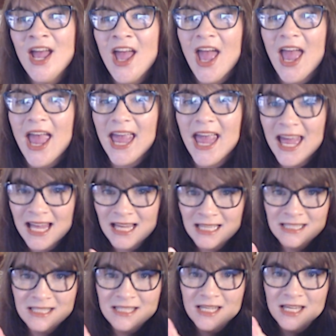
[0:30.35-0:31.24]

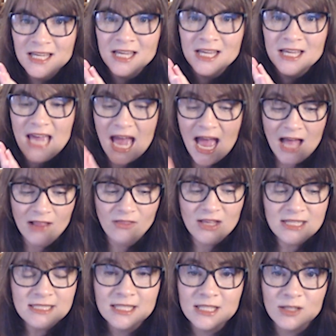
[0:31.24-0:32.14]
And yeah,
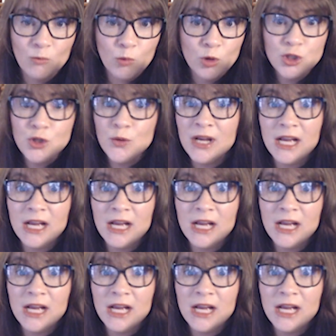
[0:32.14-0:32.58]
we're doing